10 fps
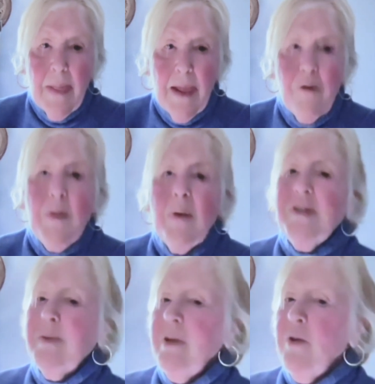I remember
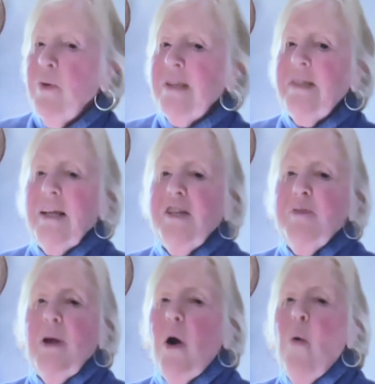somebody once said to
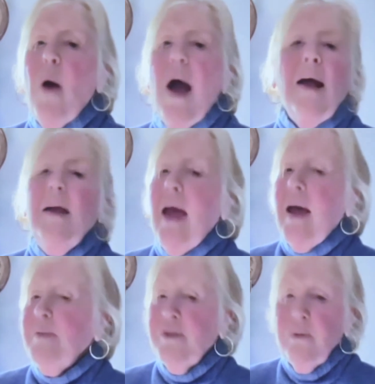me, "Oh, I
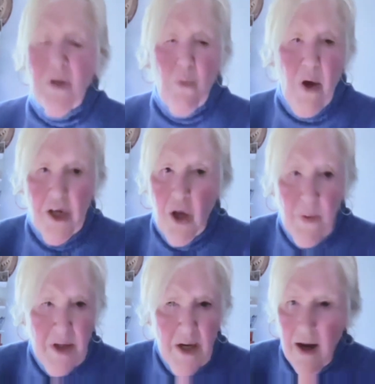absolutely want to go in there.